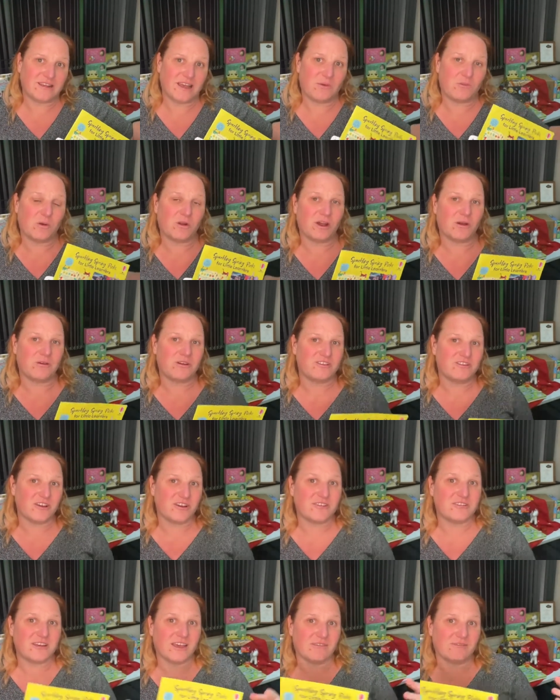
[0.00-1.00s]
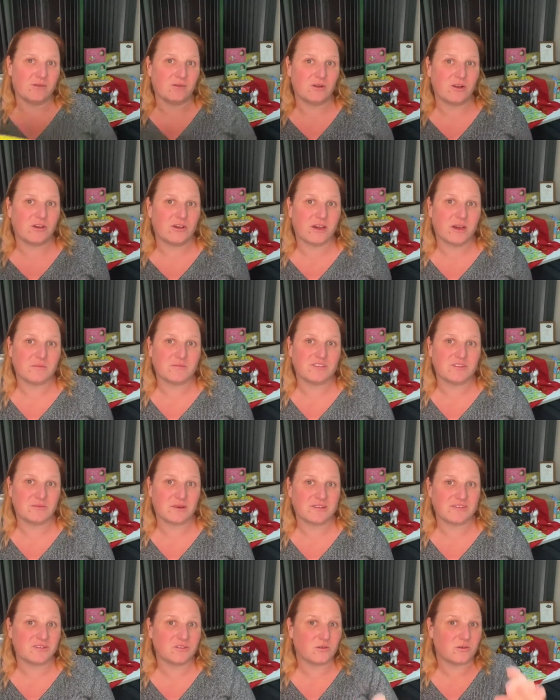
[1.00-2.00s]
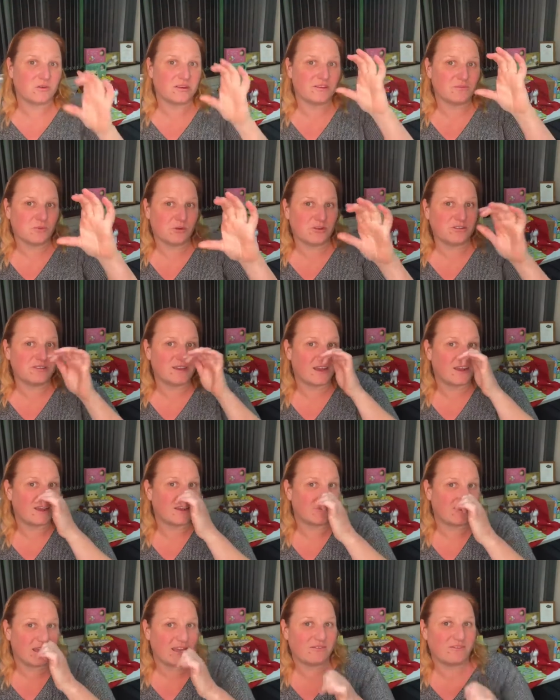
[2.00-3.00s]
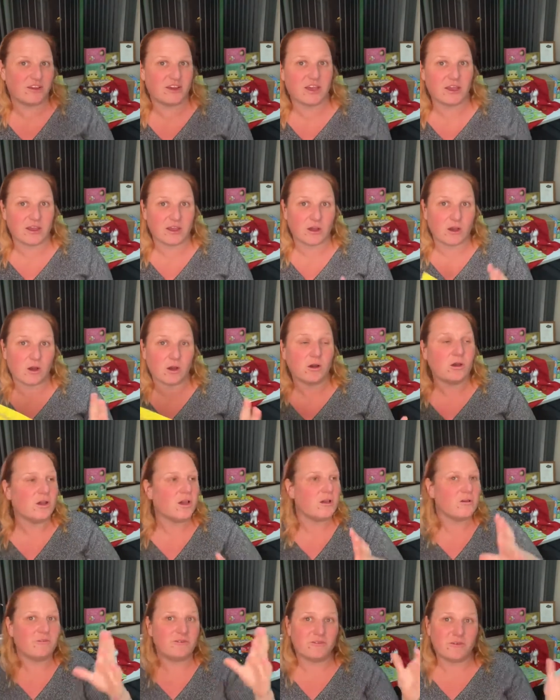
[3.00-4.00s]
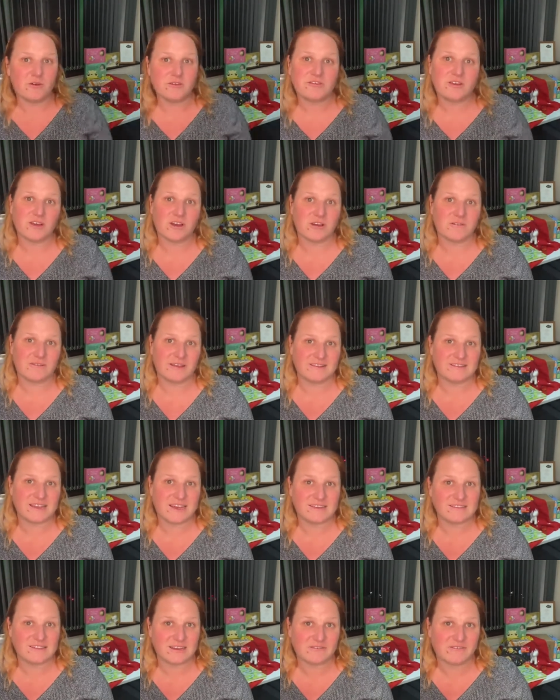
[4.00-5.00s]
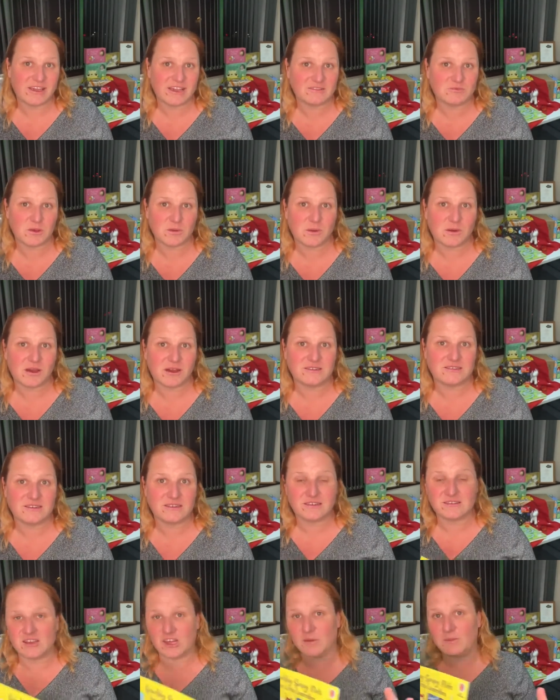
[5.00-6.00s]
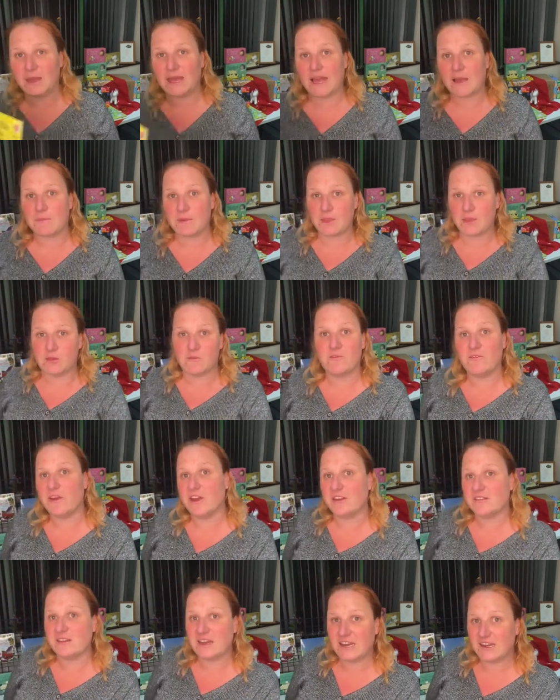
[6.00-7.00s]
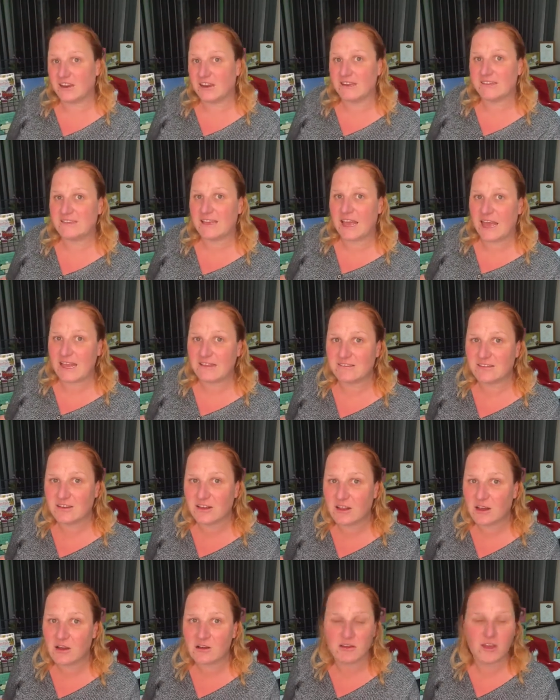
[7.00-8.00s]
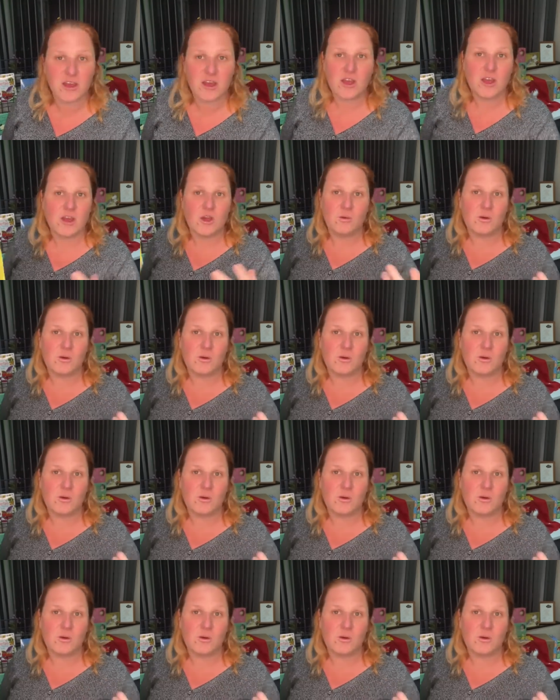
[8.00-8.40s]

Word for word: And what I would do to everyone who comes to my stall is print out a little leaflet going, oh, we've also got a fantastic Facebook party that's going to be happening on Thursday night at eight o'clock.